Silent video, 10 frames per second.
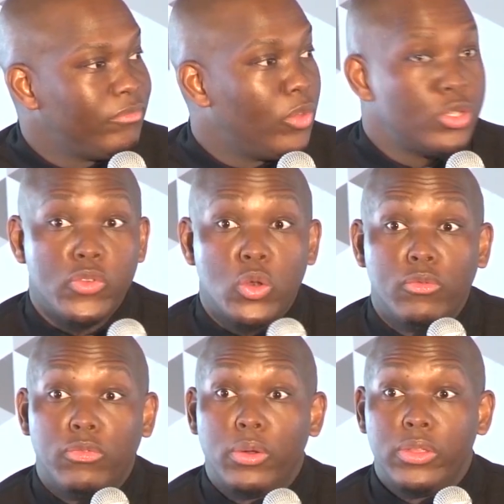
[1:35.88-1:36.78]
Those of you who
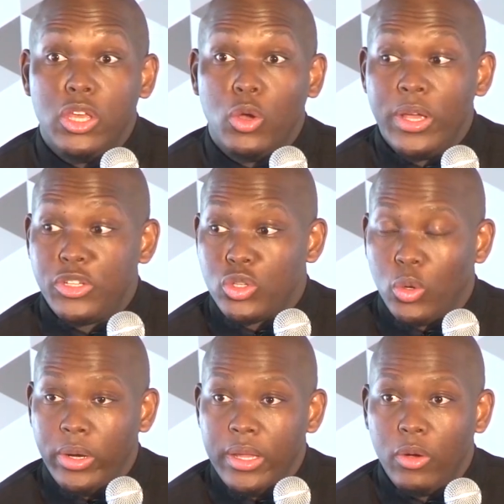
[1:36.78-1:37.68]
don't follow the EOH
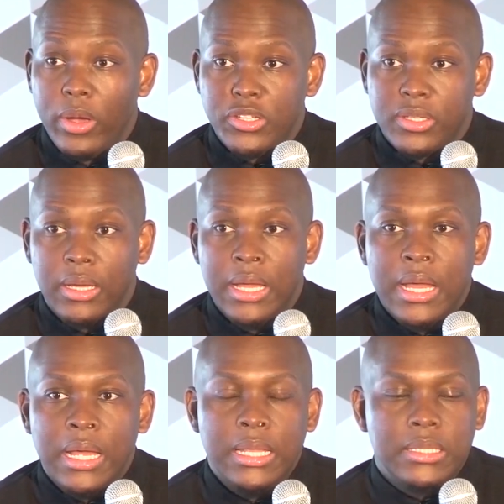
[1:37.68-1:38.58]
story, EOH is a
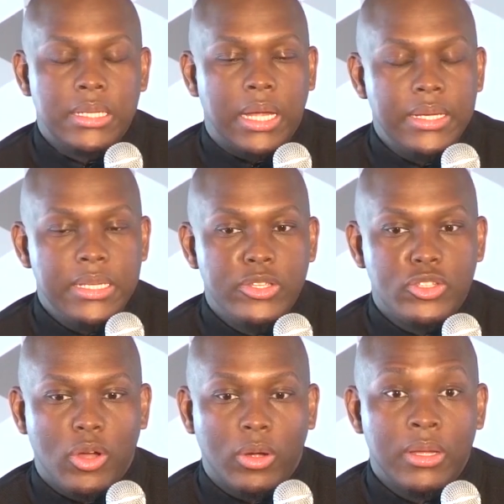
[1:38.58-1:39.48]
listed IT
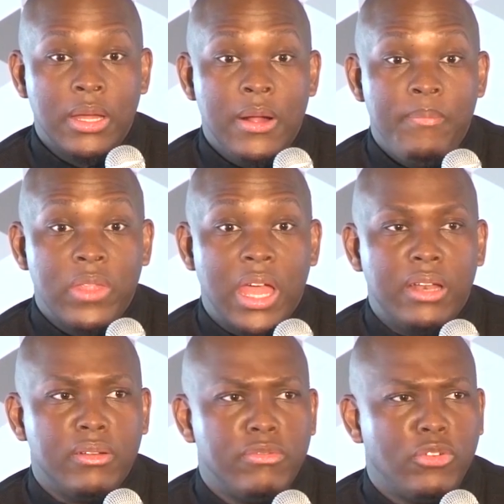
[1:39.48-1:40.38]
stock.
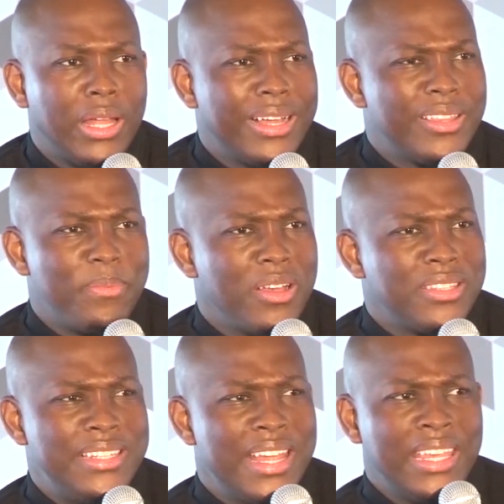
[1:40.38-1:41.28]
And for like the
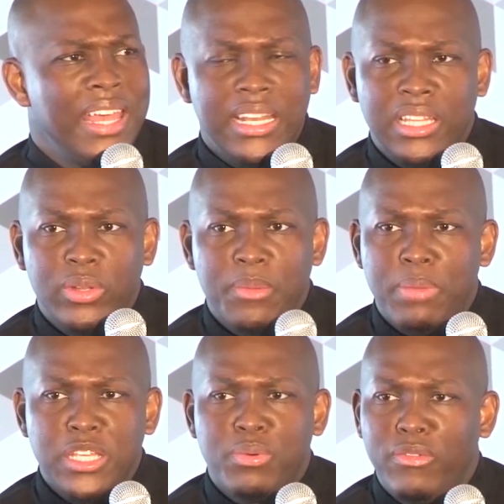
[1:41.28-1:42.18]
past decade, they were the
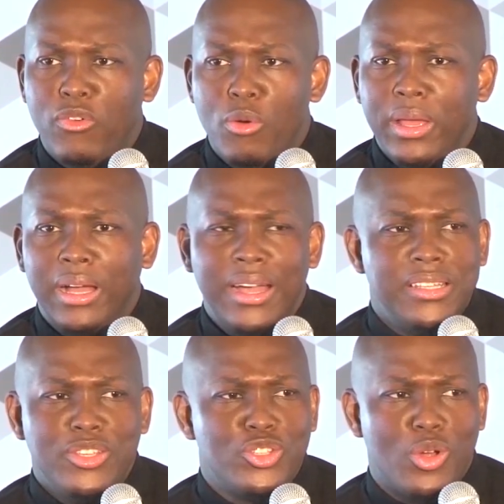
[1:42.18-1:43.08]
best performing
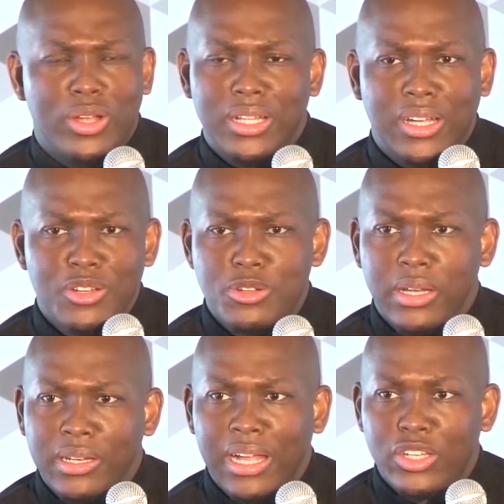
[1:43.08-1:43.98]
IT stock in the
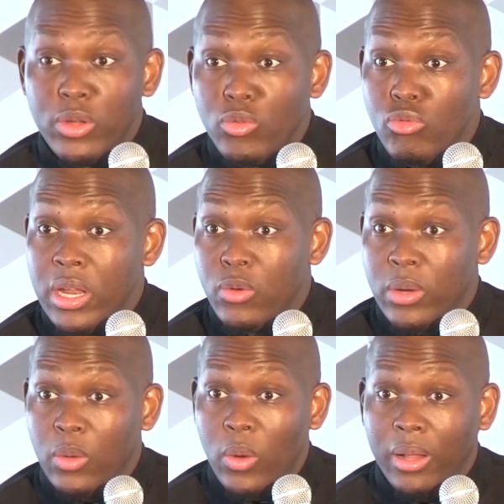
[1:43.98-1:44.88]
country, like doing really,
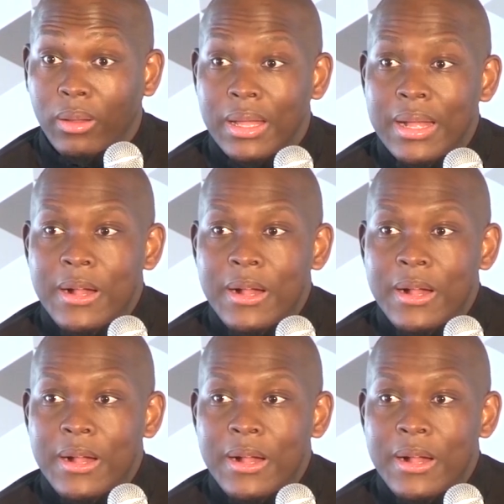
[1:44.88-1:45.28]
really well.